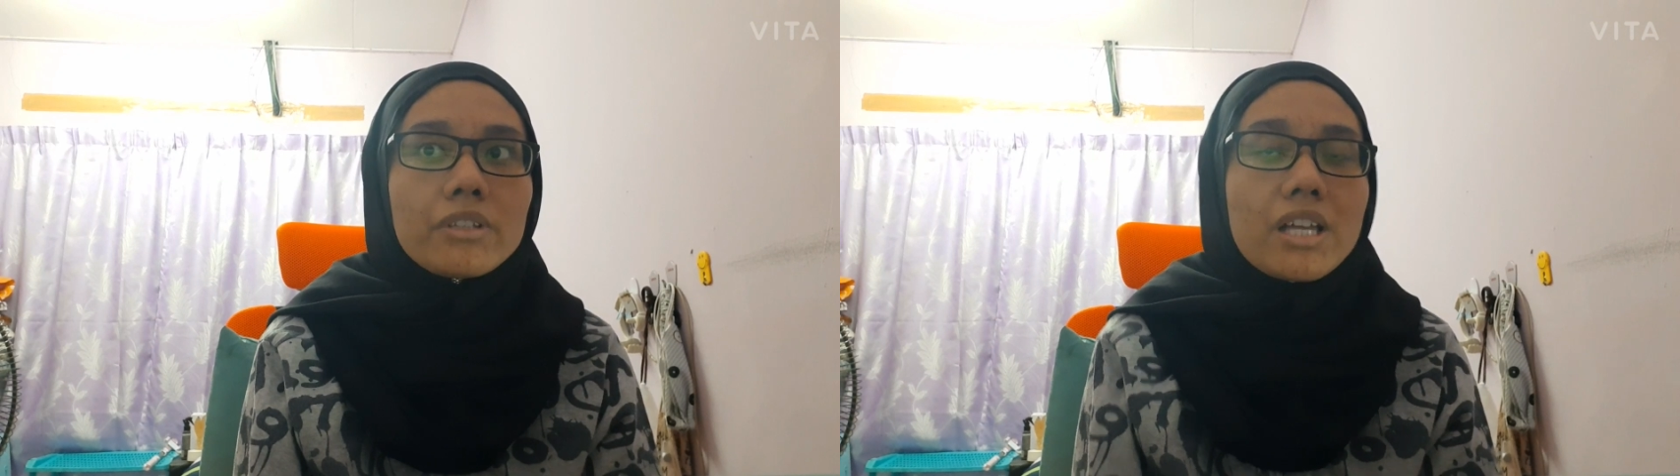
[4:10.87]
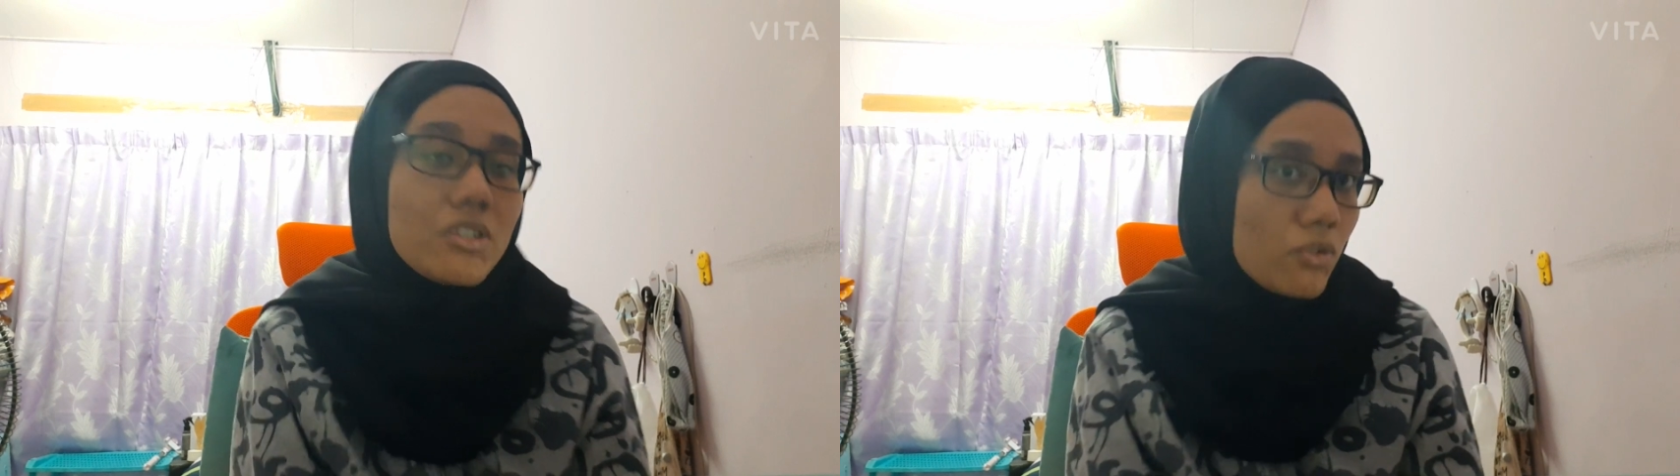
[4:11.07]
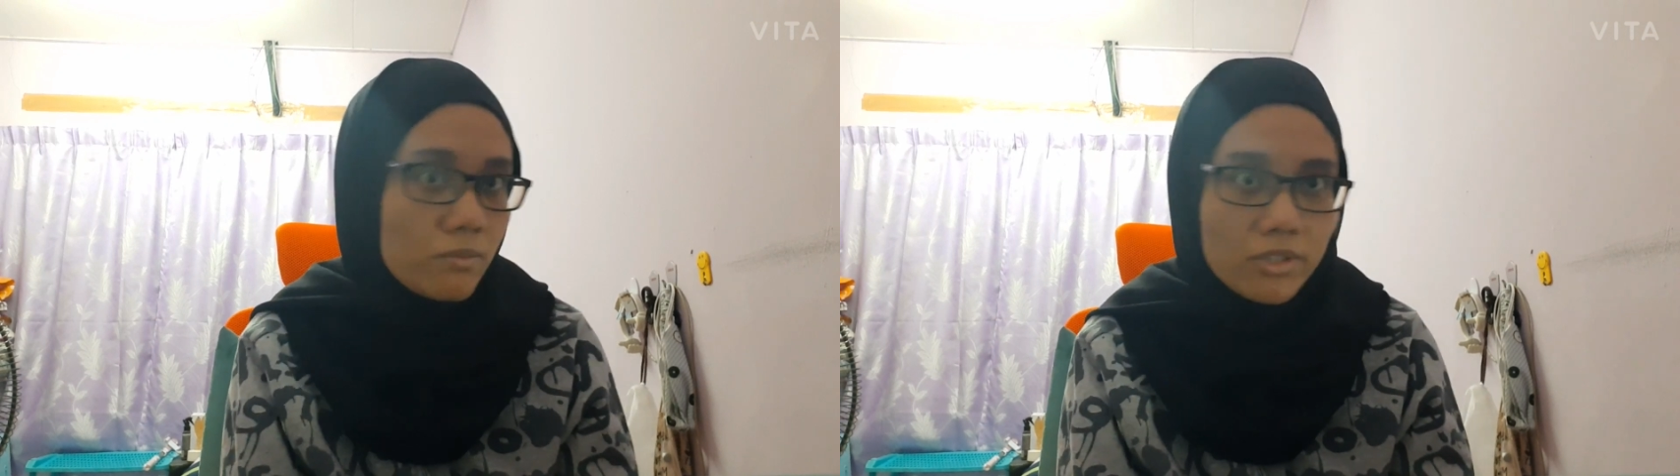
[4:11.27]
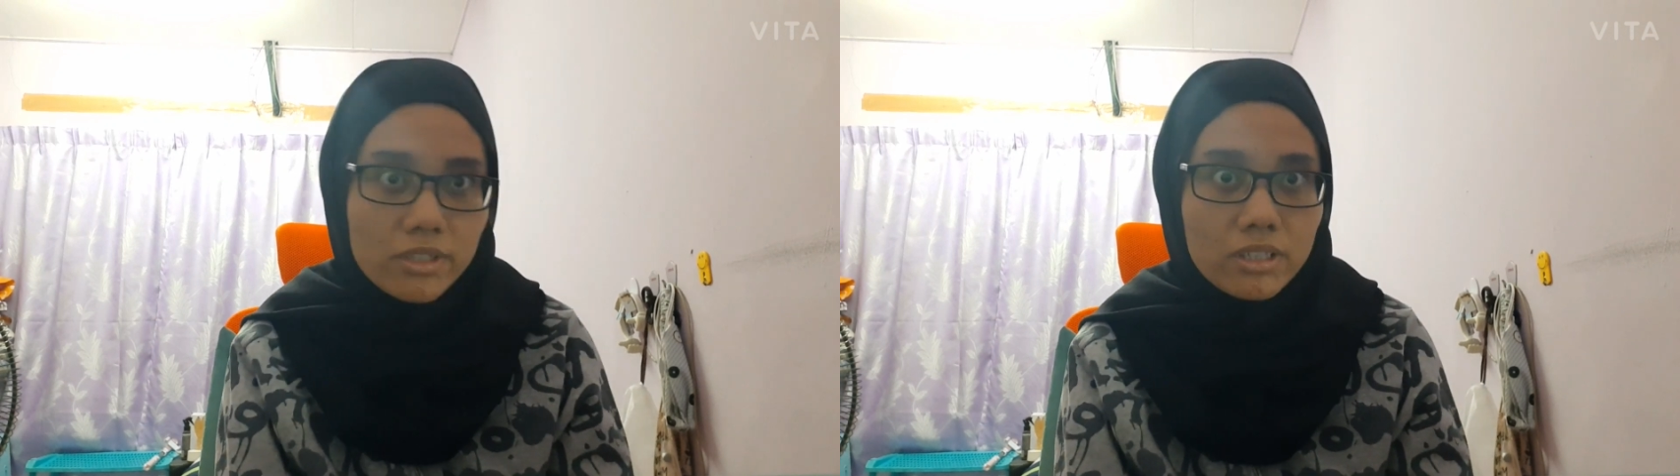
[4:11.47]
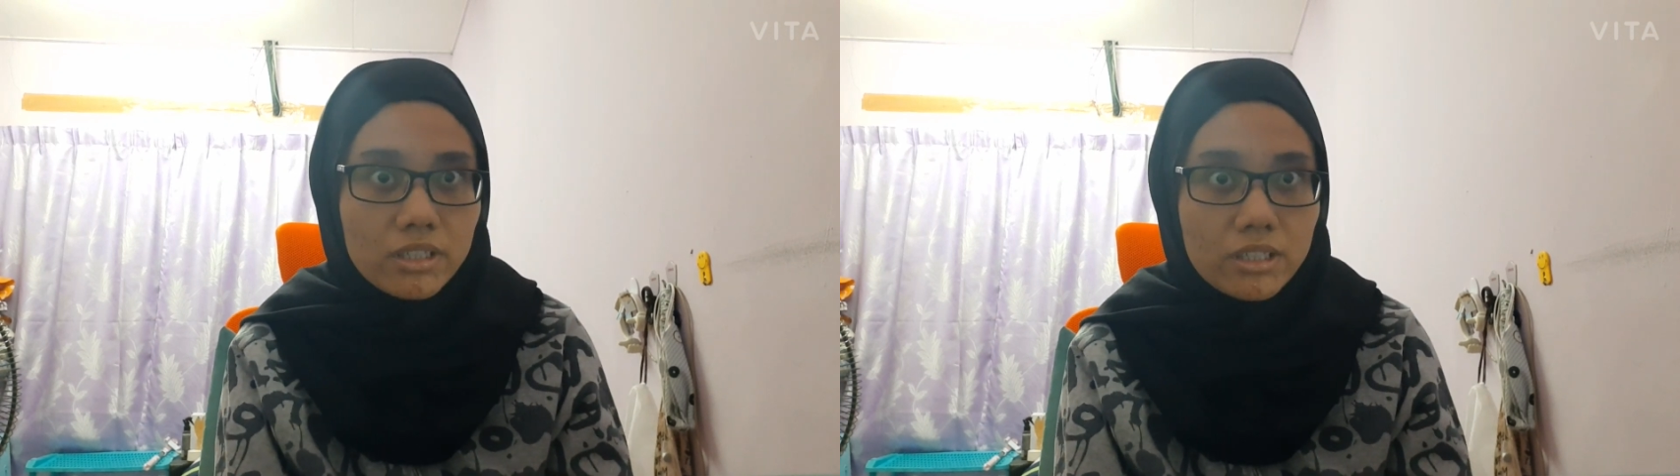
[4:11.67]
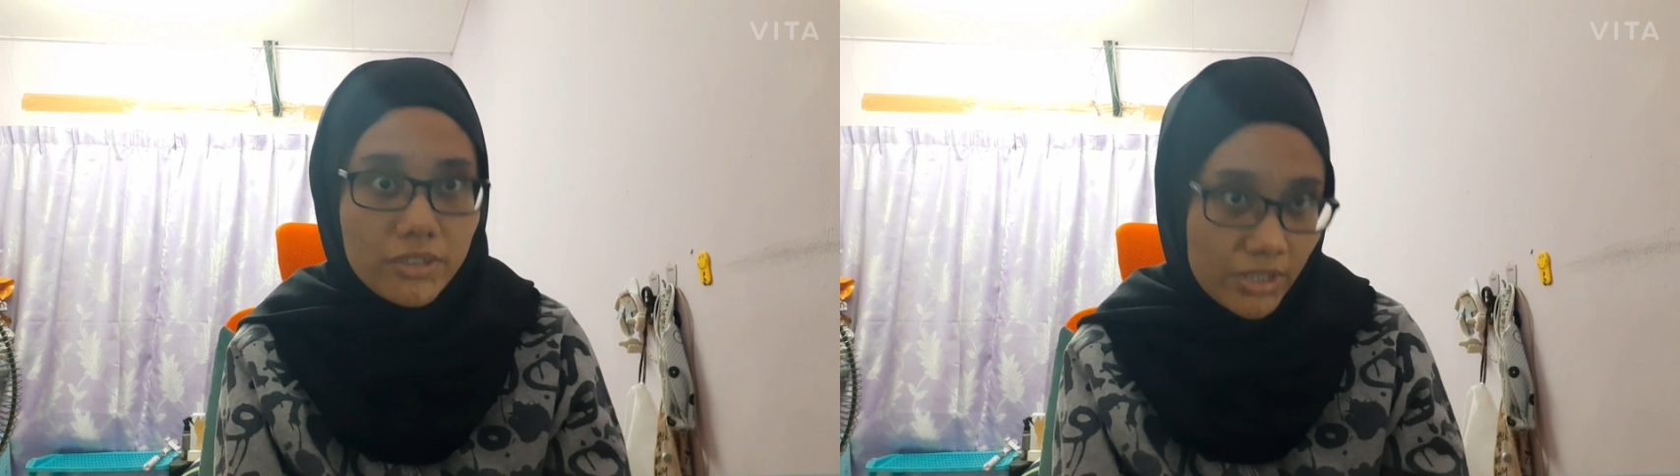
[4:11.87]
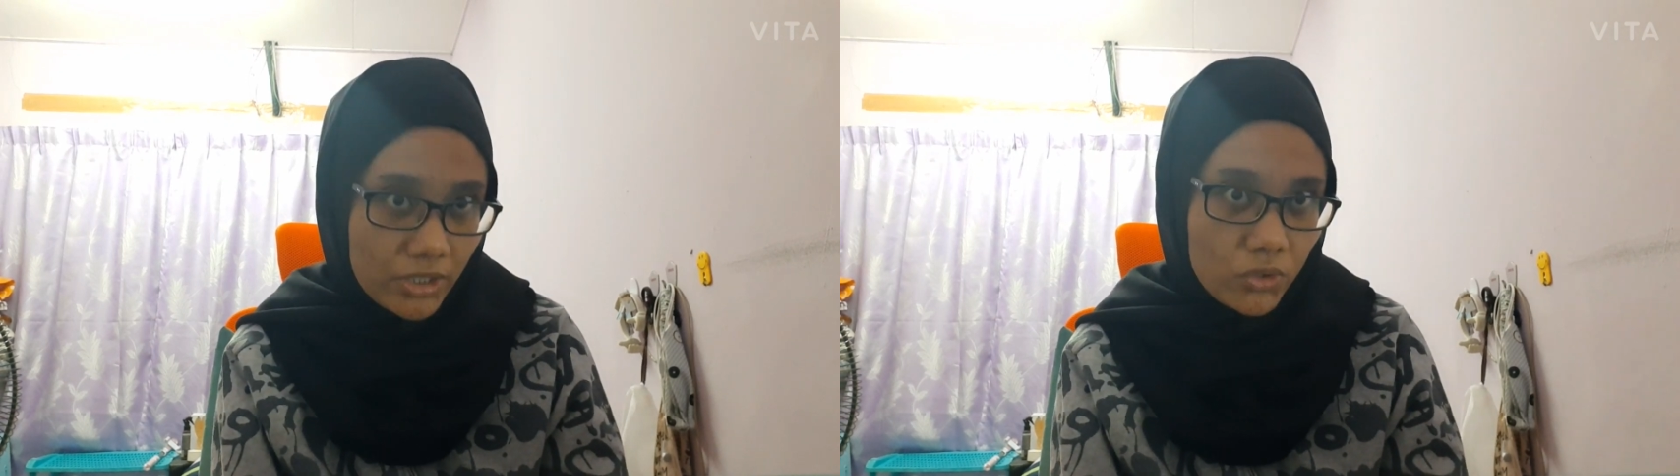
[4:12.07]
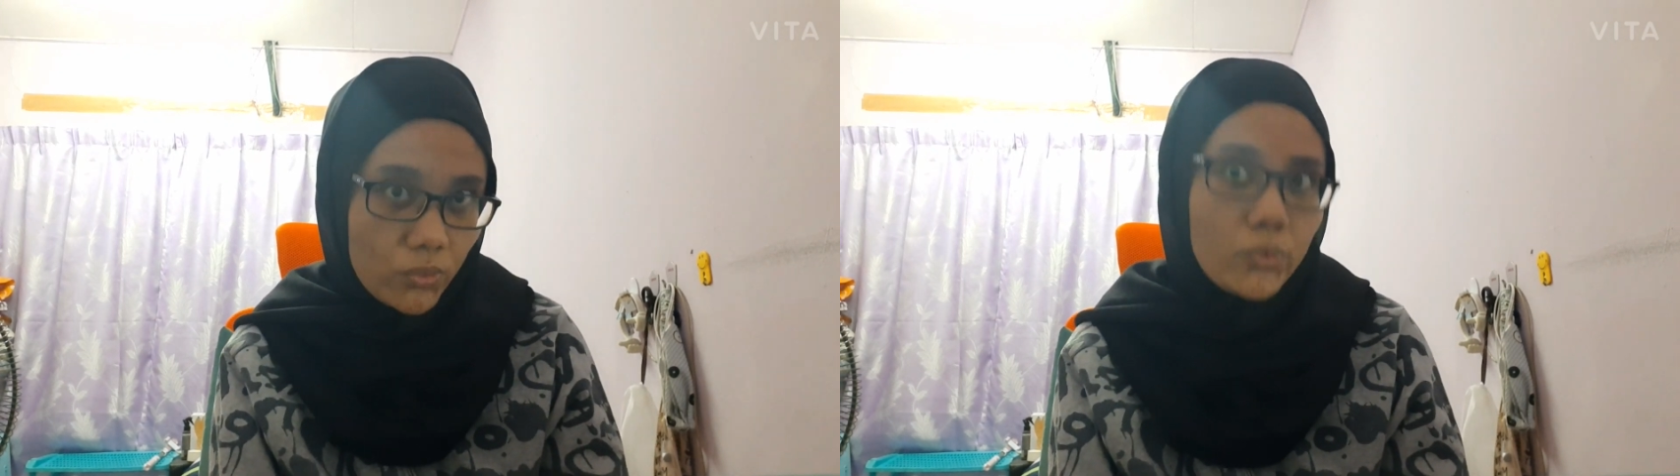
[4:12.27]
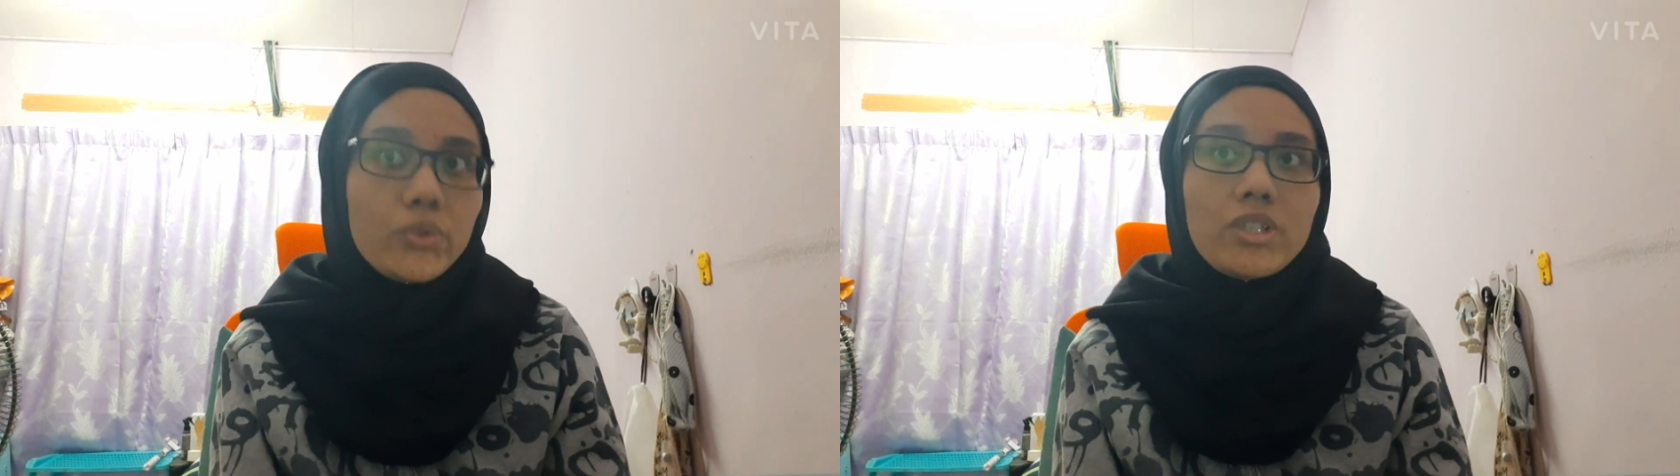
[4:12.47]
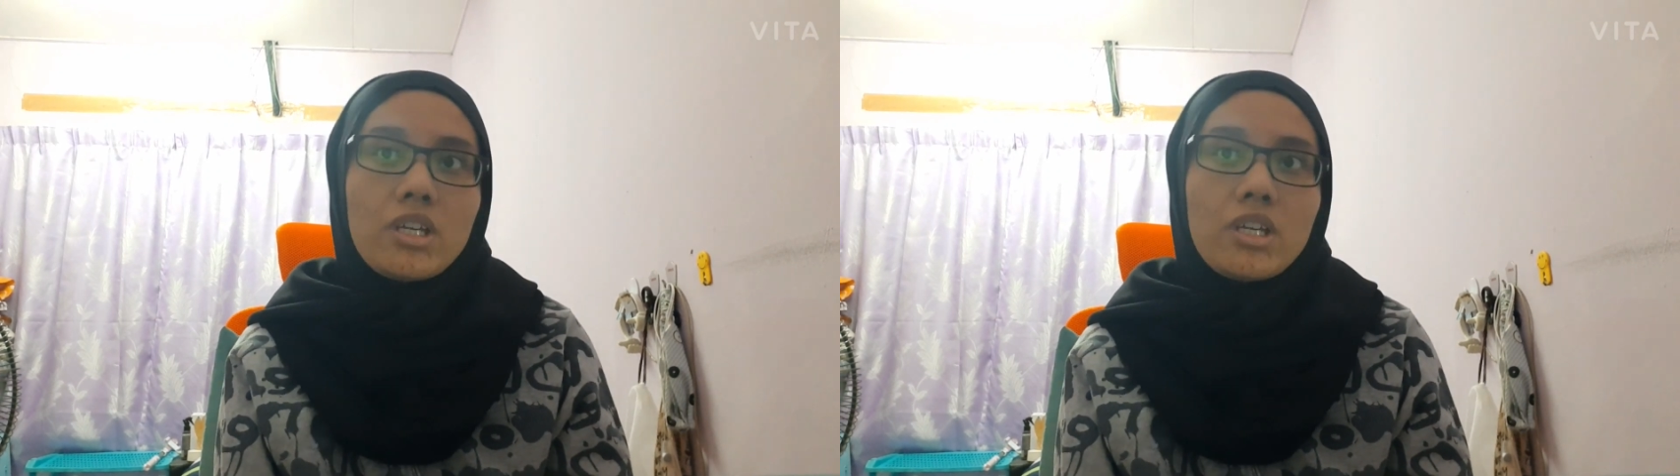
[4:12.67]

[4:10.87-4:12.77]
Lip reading: classroom learning tool